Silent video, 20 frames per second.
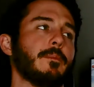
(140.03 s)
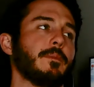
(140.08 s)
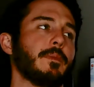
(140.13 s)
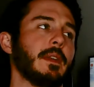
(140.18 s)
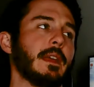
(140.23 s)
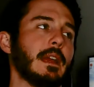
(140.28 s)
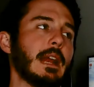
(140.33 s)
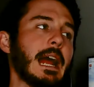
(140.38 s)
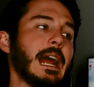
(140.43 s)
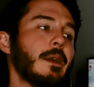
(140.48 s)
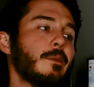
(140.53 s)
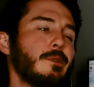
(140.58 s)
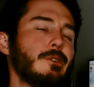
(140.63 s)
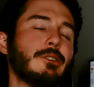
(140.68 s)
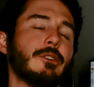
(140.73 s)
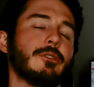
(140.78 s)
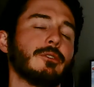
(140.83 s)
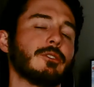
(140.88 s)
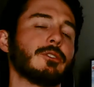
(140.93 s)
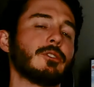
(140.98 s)
And I would
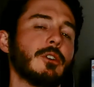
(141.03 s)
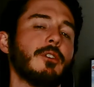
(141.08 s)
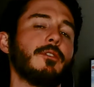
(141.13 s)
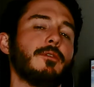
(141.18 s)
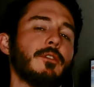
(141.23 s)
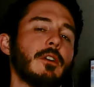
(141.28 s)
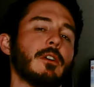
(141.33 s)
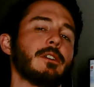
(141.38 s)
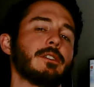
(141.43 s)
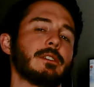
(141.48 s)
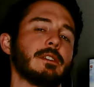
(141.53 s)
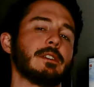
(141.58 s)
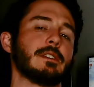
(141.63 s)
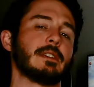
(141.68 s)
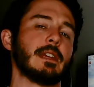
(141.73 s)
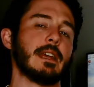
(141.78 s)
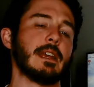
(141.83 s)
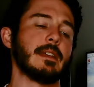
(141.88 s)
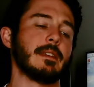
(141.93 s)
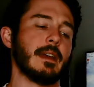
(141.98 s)
go so far as to say